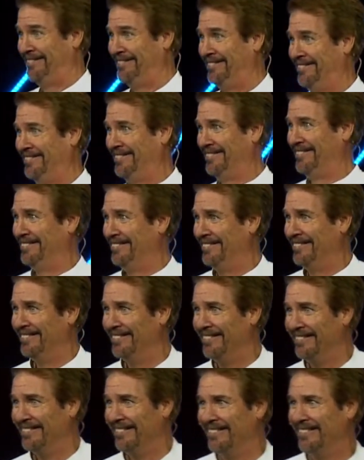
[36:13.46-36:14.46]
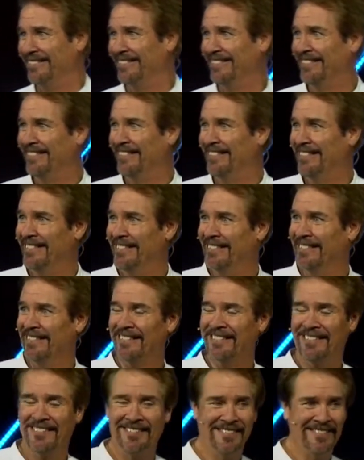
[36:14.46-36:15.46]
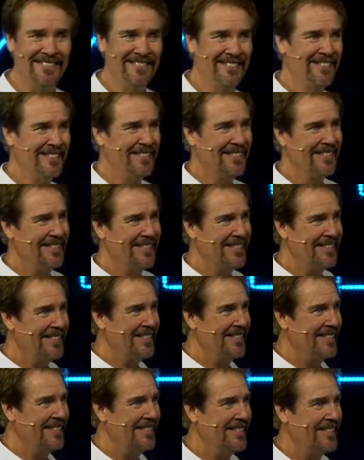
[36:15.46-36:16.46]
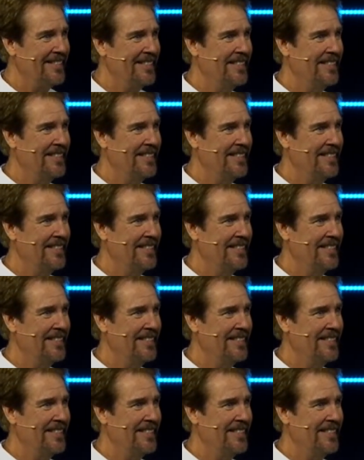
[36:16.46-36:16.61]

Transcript: [no speech]